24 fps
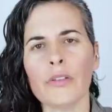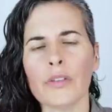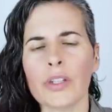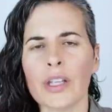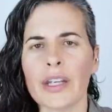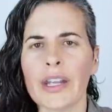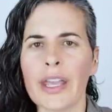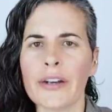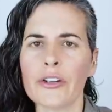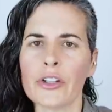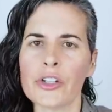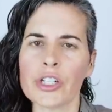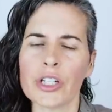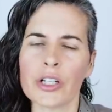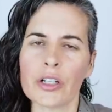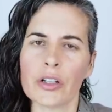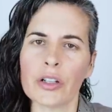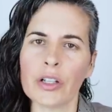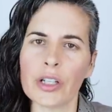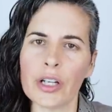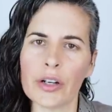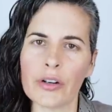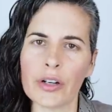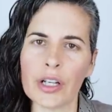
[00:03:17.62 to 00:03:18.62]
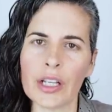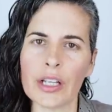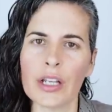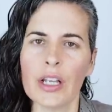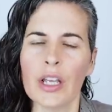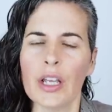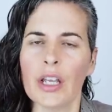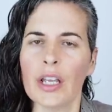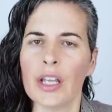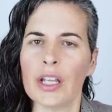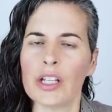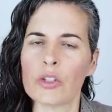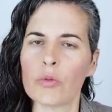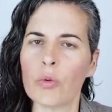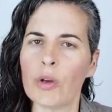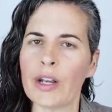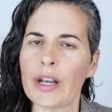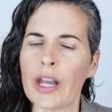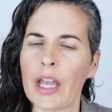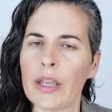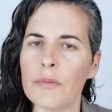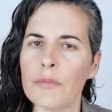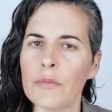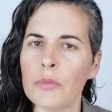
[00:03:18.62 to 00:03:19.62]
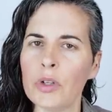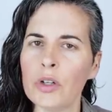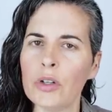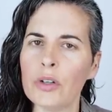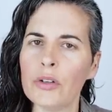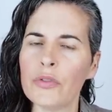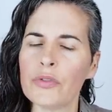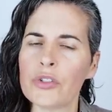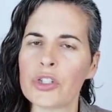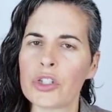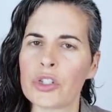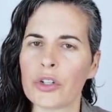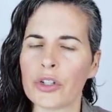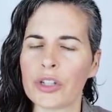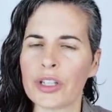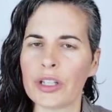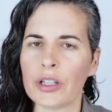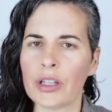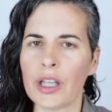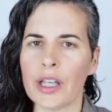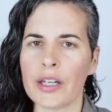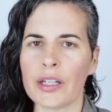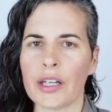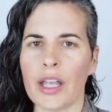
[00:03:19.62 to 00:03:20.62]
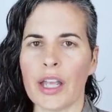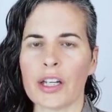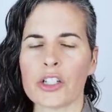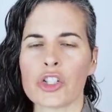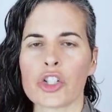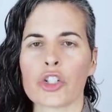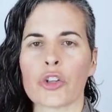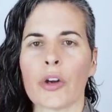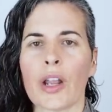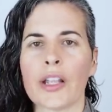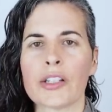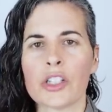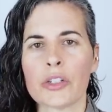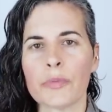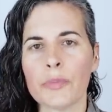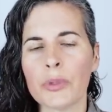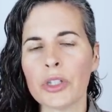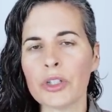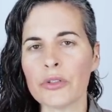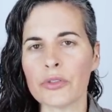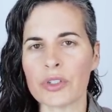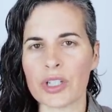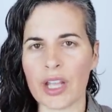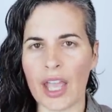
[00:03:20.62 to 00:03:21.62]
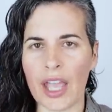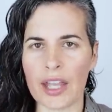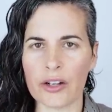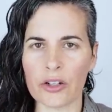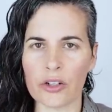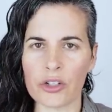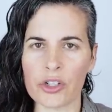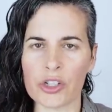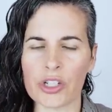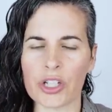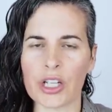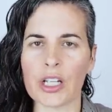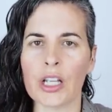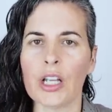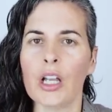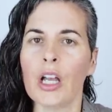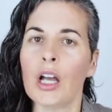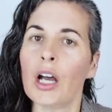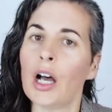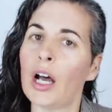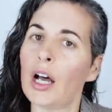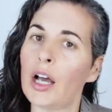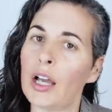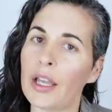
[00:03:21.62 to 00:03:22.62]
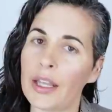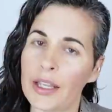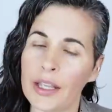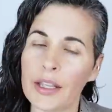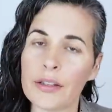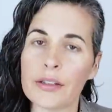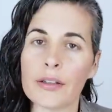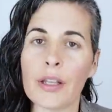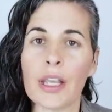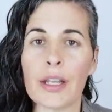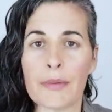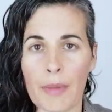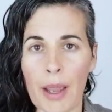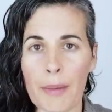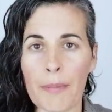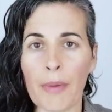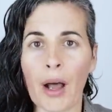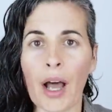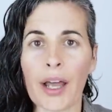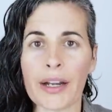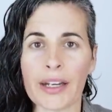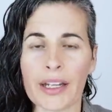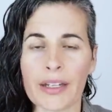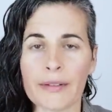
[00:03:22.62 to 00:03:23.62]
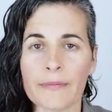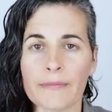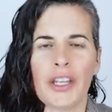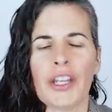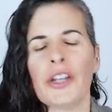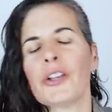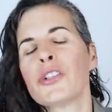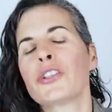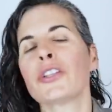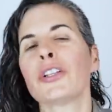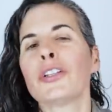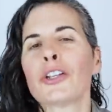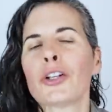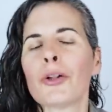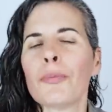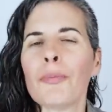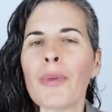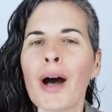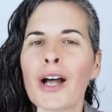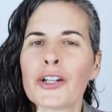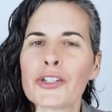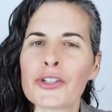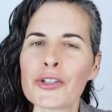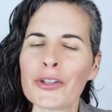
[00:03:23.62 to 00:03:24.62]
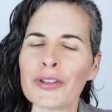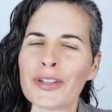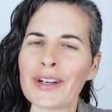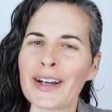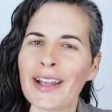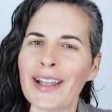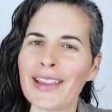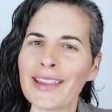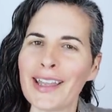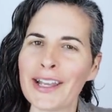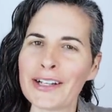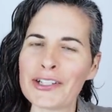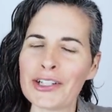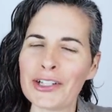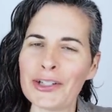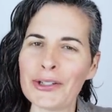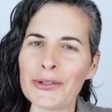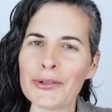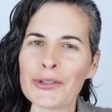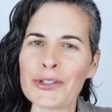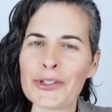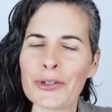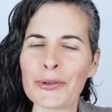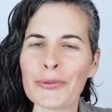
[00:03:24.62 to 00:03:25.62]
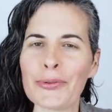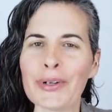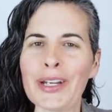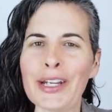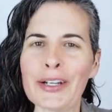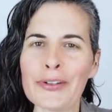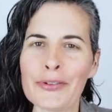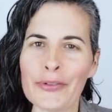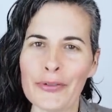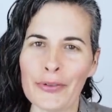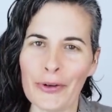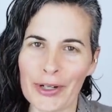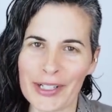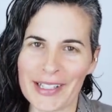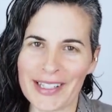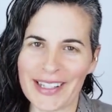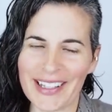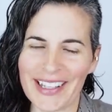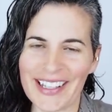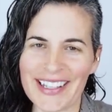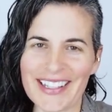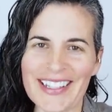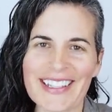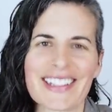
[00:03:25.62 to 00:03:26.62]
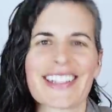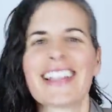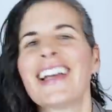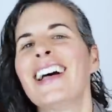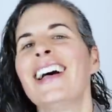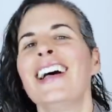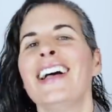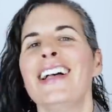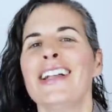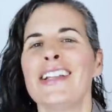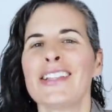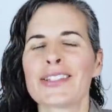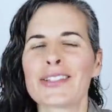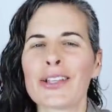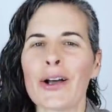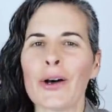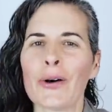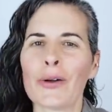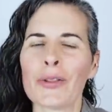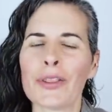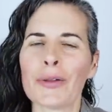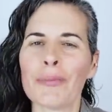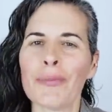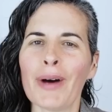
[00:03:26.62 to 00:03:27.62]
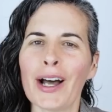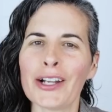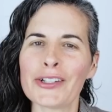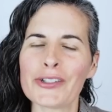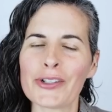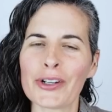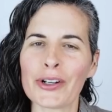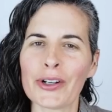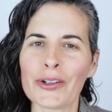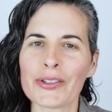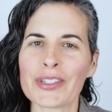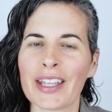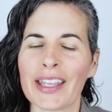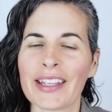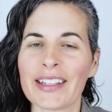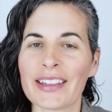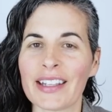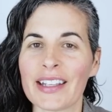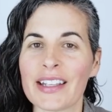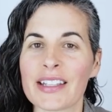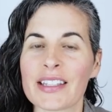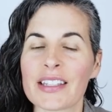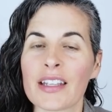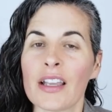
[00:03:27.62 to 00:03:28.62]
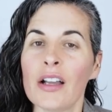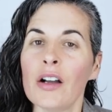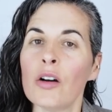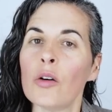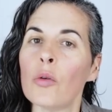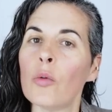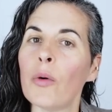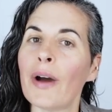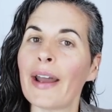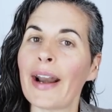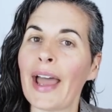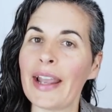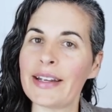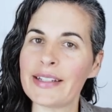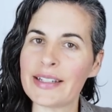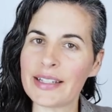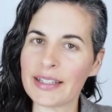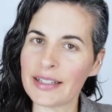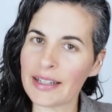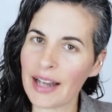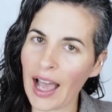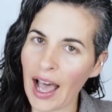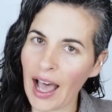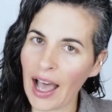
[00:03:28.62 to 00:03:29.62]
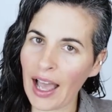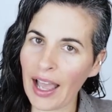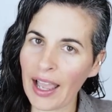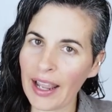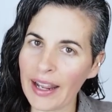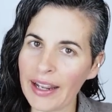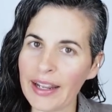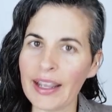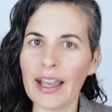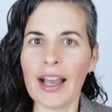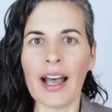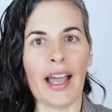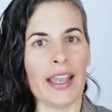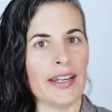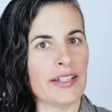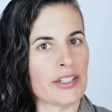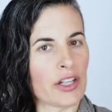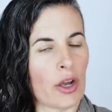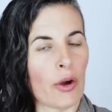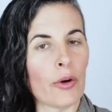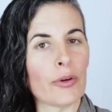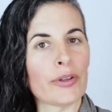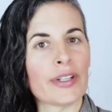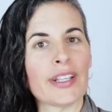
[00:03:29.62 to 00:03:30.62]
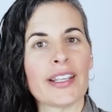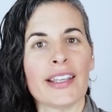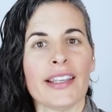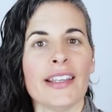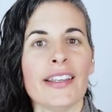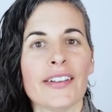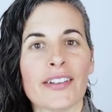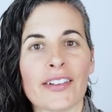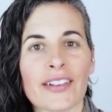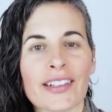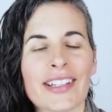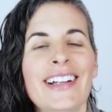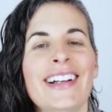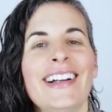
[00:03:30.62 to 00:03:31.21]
that energy clearing is when I move, circulate, and transmute energy uh, in, in my body. Here's a little mantra that I like to use to reinforce this. So the mantra goes like this. What I deny, I don't heal.